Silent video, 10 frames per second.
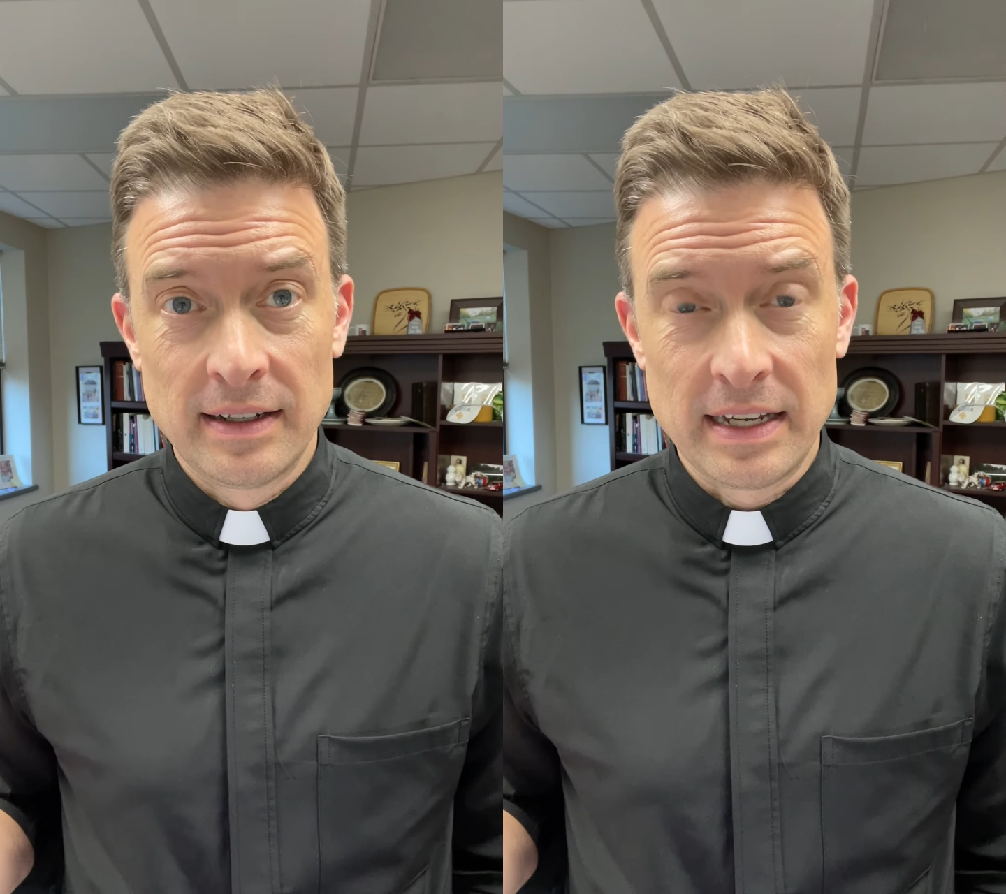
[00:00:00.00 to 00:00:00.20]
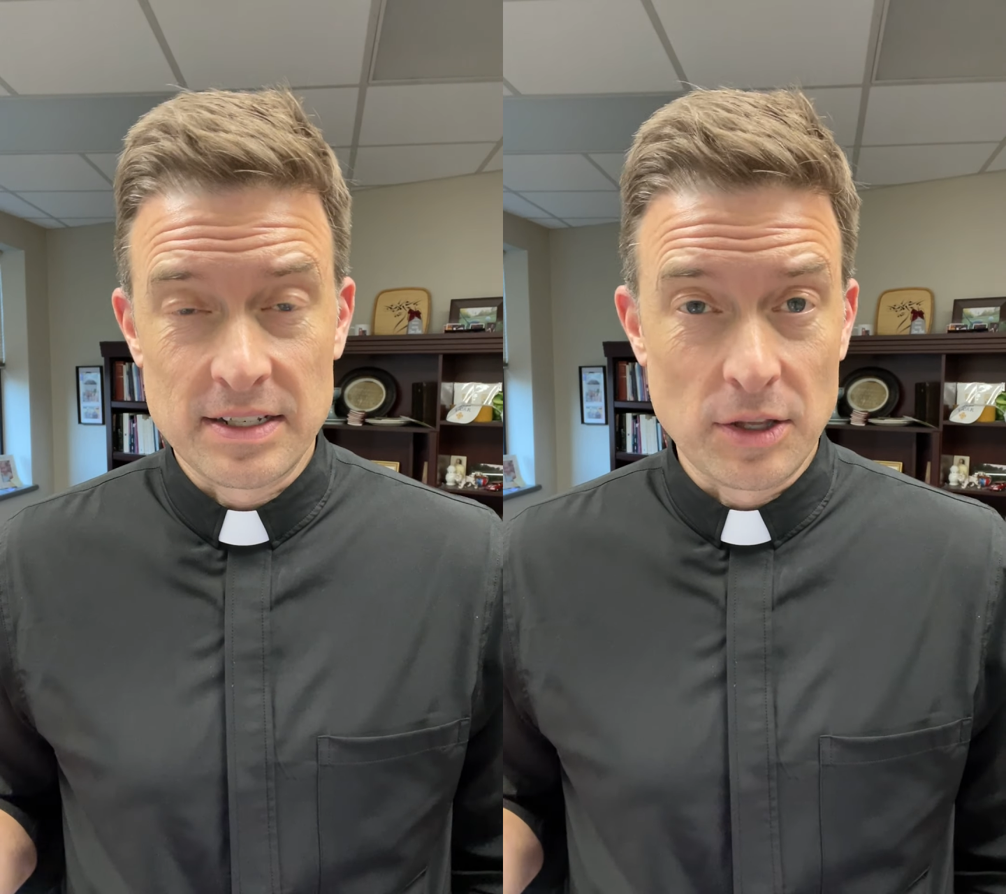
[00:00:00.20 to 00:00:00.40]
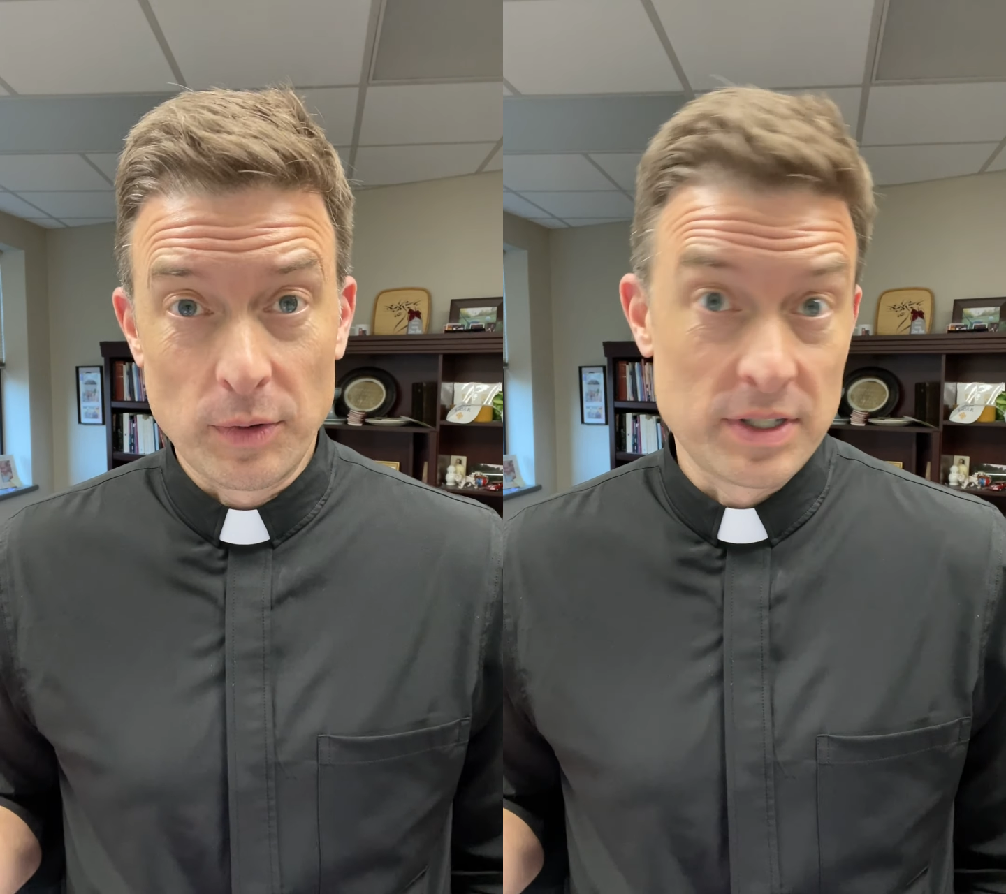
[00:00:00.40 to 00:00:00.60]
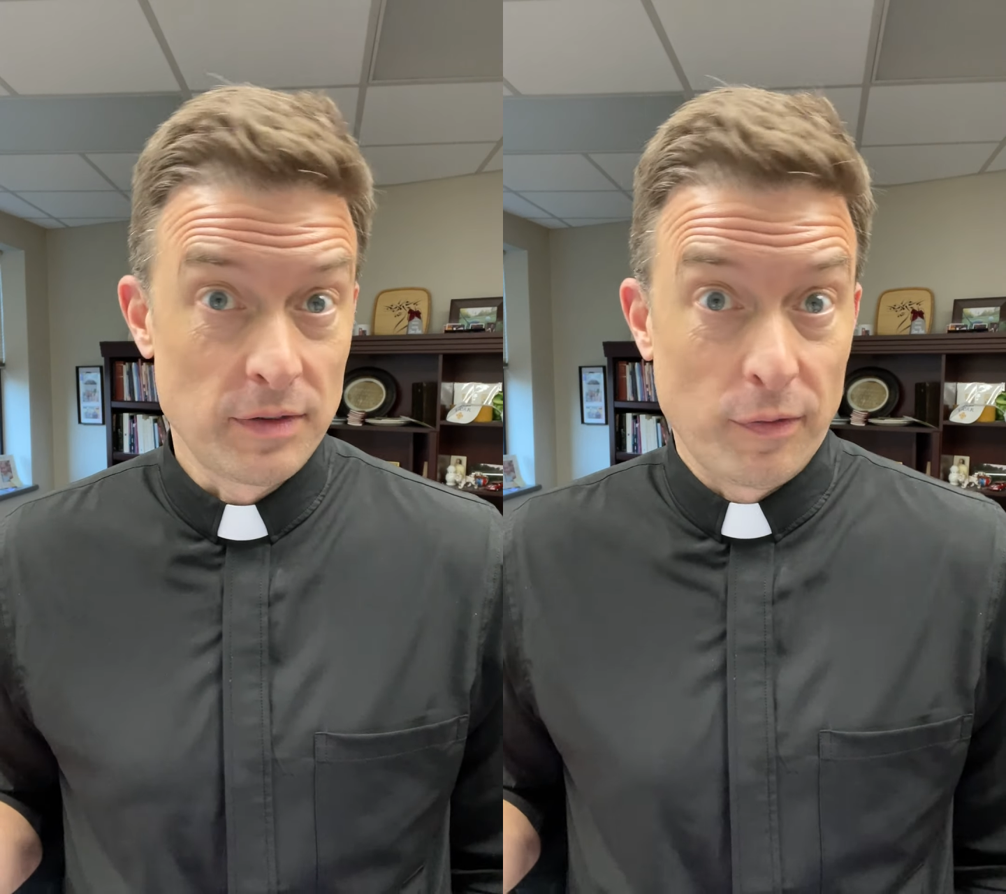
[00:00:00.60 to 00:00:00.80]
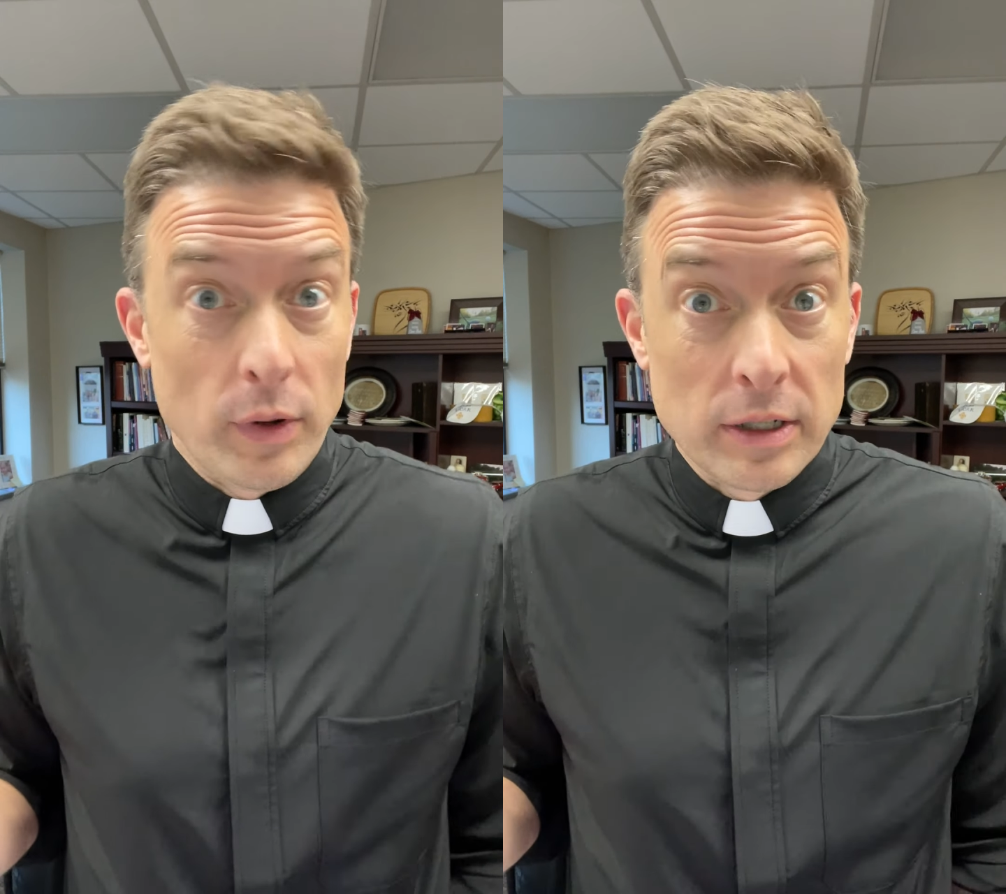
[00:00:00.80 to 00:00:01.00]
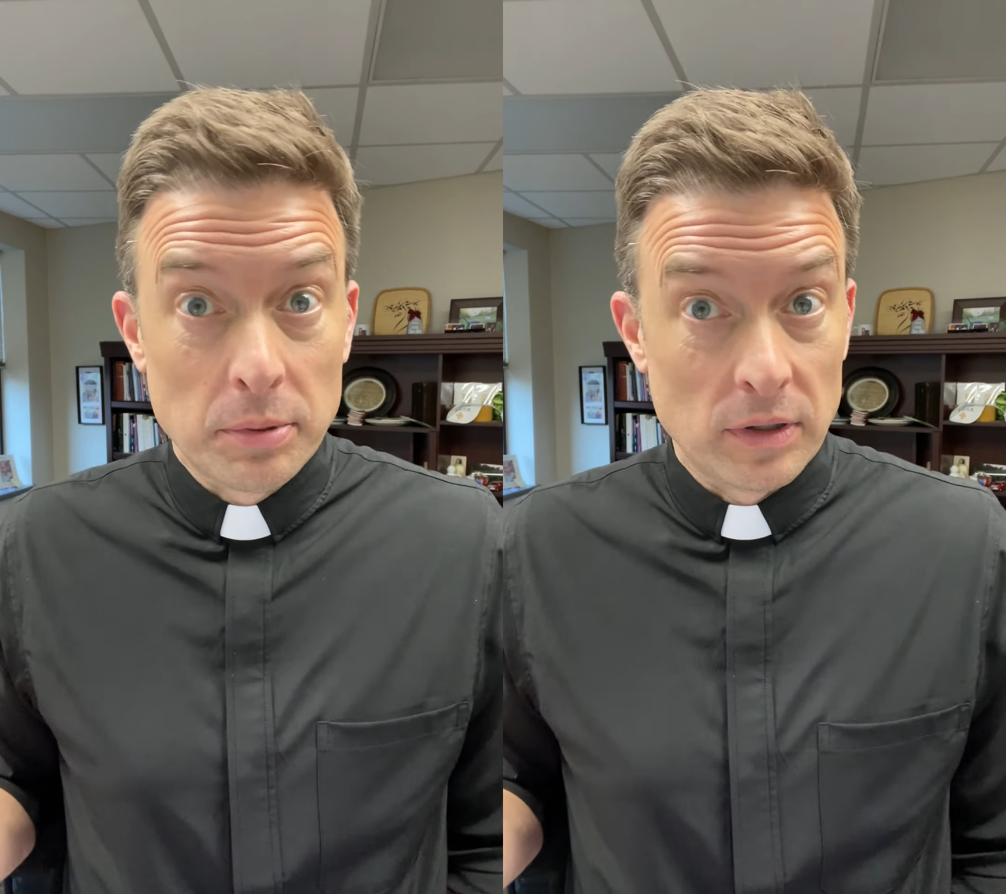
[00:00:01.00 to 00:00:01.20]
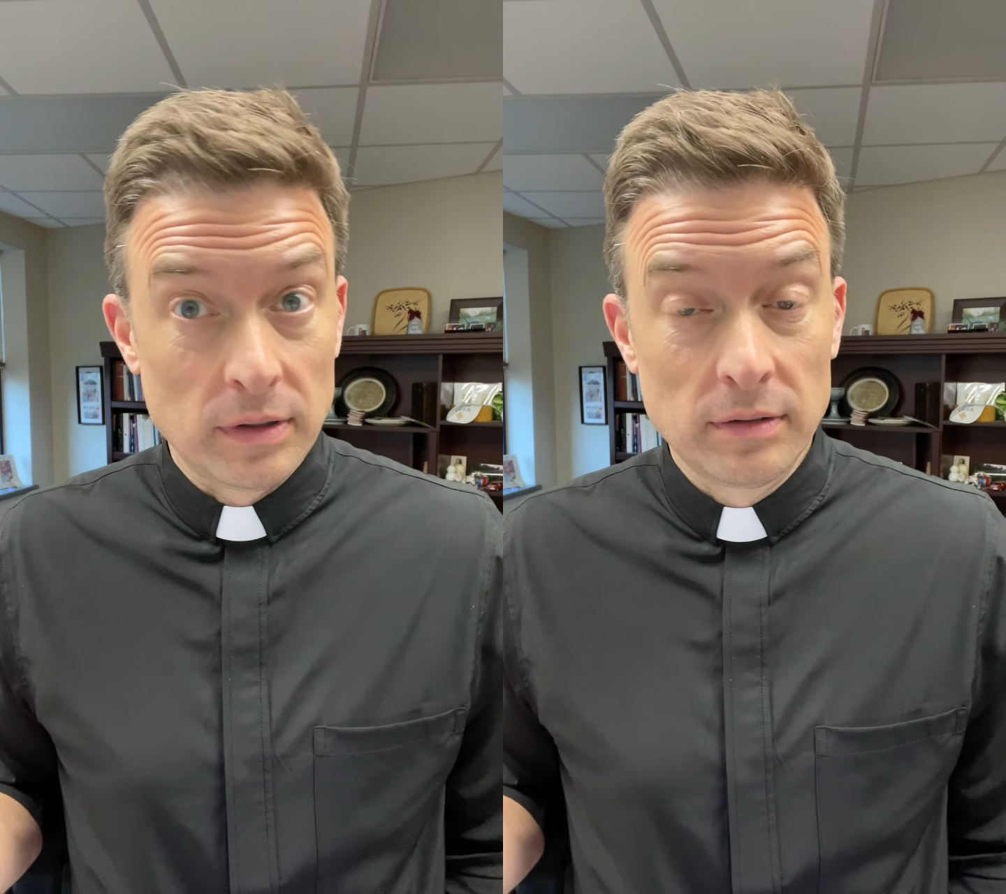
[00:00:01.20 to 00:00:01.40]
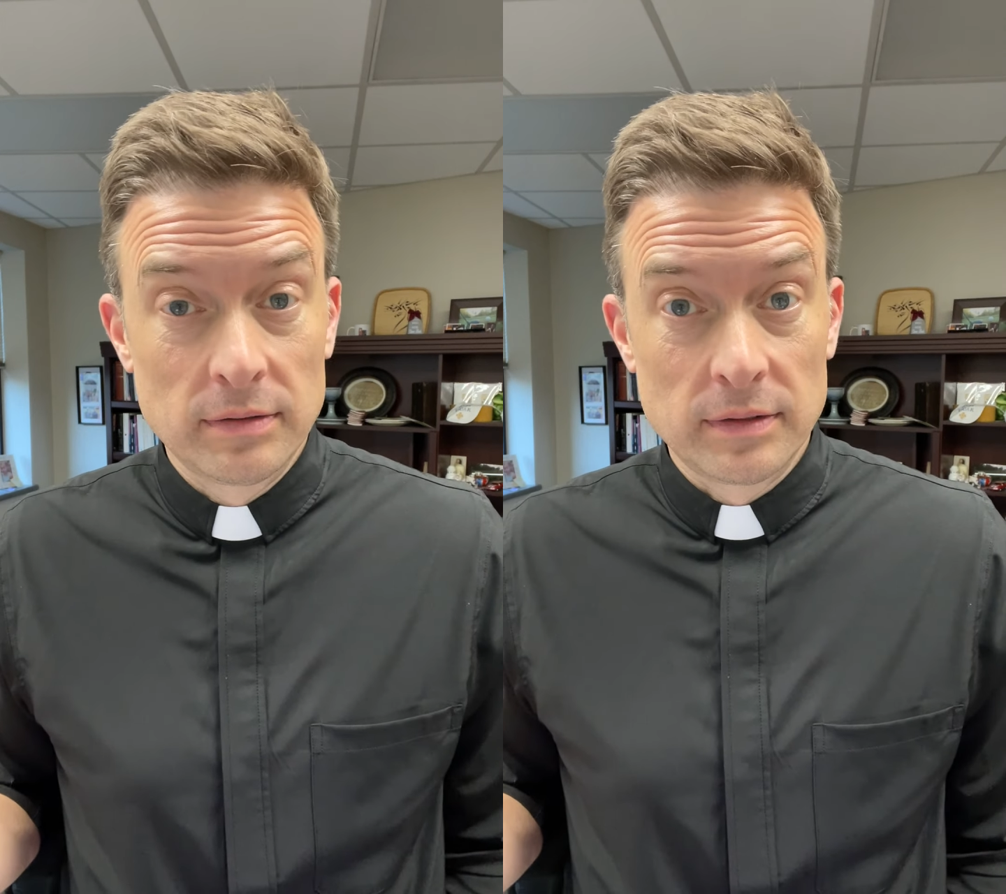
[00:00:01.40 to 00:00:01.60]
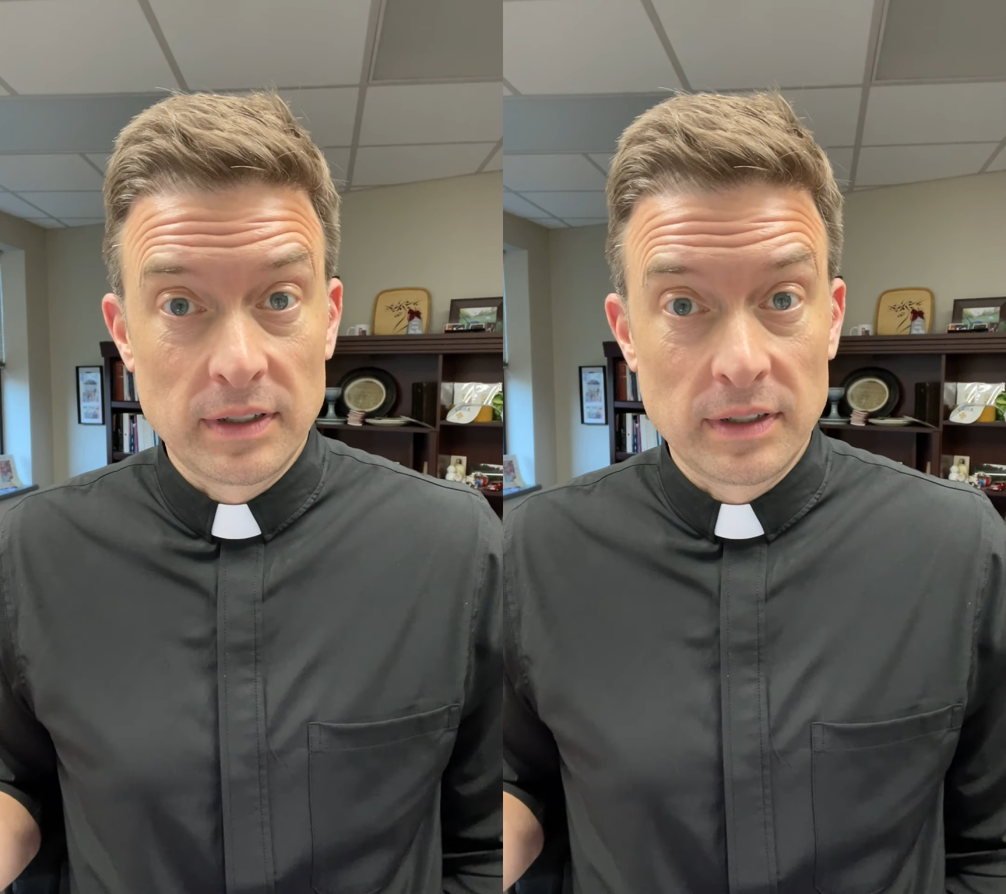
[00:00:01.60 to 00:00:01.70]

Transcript: as though it's avoidable